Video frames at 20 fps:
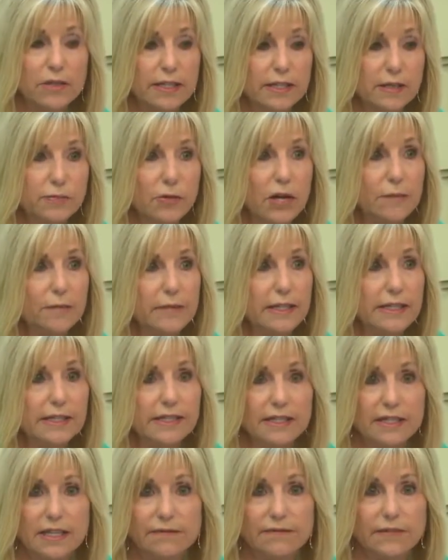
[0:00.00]
it's probably
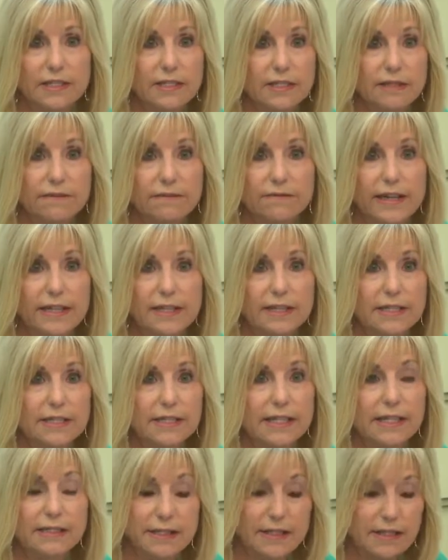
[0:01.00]
easy enough to get fake IDs,